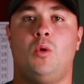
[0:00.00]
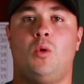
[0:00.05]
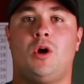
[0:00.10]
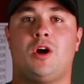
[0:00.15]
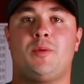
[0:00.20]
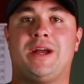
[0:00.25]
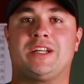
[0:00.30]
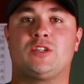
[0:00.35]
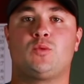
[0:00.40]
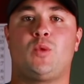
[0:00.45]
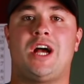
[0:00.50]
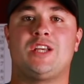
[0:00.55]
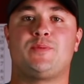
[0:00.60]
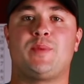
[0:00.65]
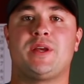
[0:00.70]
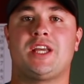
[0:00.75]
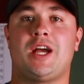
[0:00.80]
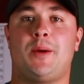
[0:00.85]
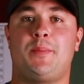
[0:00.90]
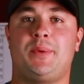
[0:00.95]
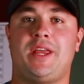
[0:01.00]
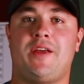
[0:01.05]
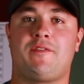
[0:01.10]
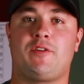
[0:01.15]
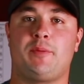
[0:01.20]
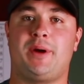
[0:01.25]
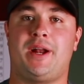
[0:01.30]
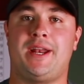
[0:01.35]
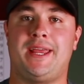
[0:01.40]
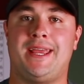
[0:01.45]
Welcome back to Wise Men Company,
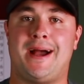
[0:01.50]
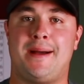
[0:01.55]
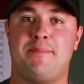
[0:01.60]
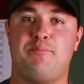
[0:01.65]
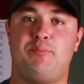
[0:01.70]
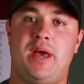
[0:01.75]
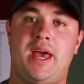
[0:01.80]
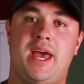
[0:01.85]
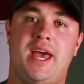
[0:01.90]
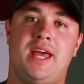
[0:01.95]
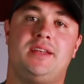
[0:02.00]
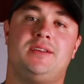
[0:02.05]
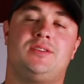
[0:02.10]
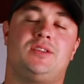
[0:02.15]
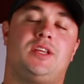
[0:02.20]
everybody. I'm Ben.